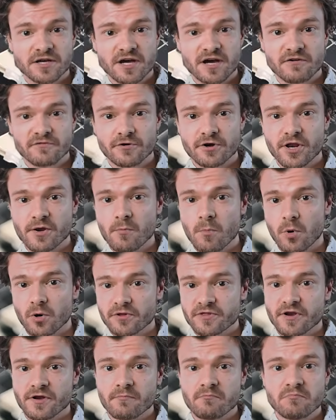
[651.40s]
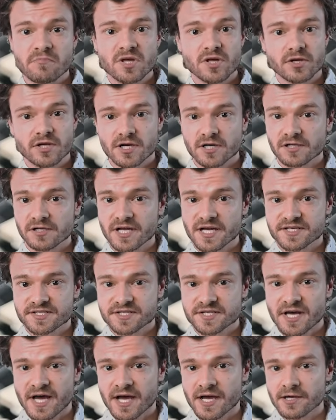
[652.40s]
covered in more than 1 million
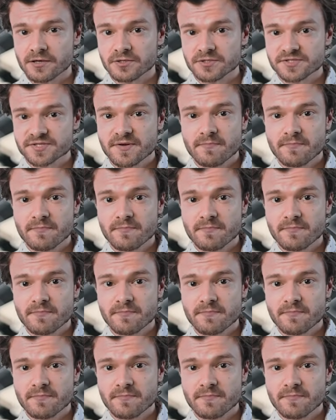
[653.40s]
glazed tiles,